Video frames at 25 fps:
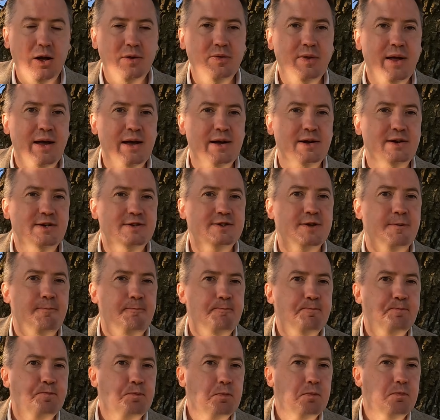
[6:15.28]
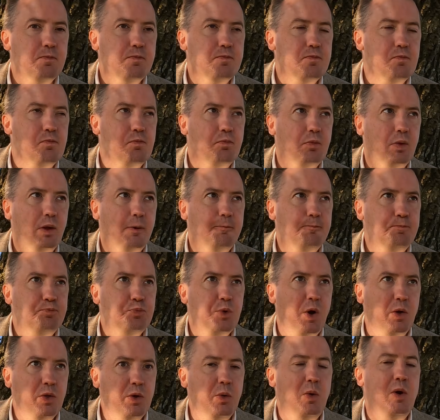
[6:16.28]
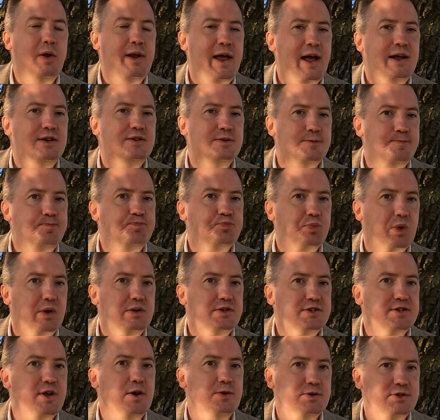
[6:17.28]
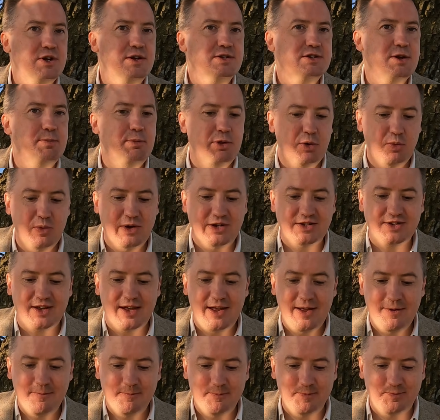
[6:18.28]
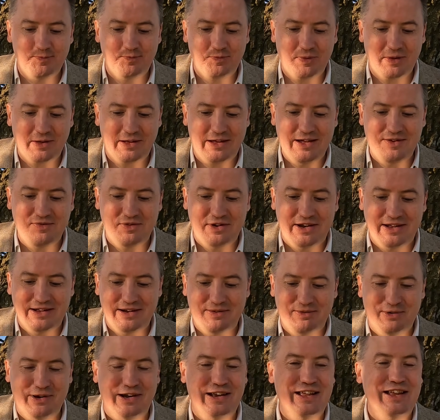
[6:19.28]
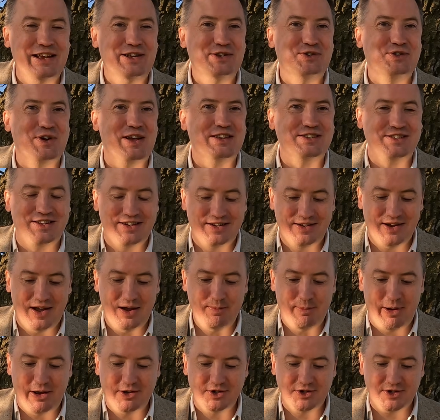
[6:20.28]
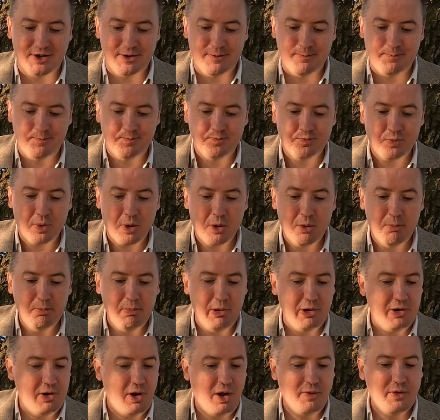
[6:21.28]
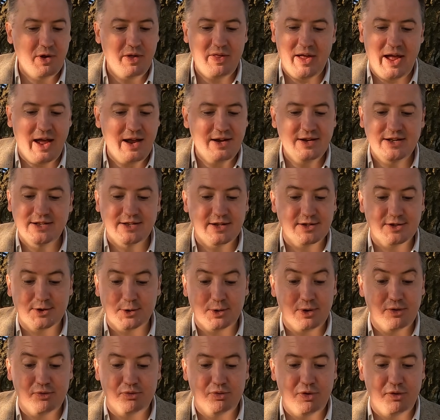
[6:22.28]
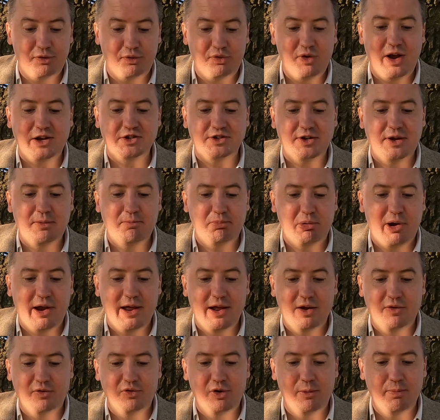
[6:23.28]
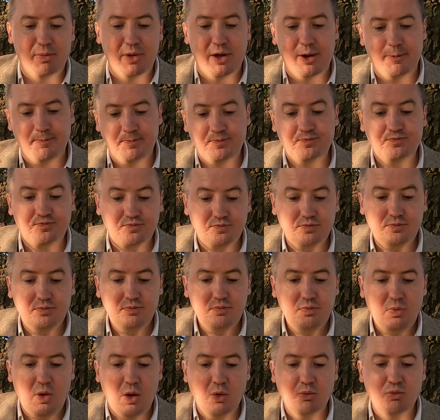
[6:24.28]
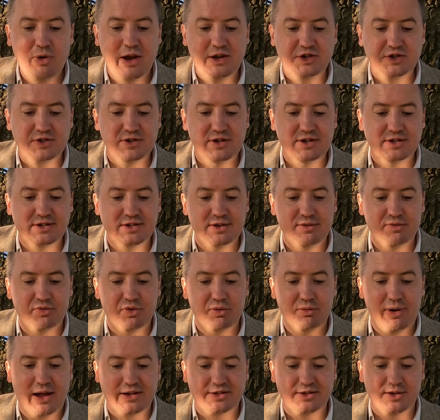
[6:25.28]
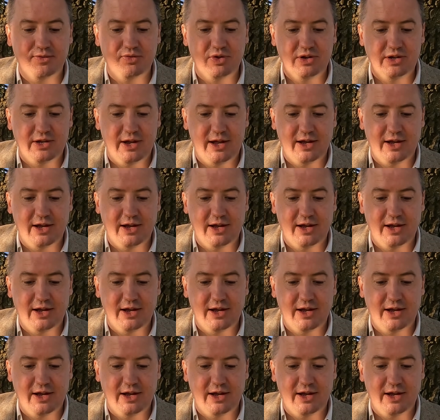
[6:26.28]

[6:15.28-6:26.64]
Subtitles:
that has, on the one hand, soaked up some of the whiskey and given it a really interesting dimension, but on the other hand is a sort of refreshing break from the richness of the rest of the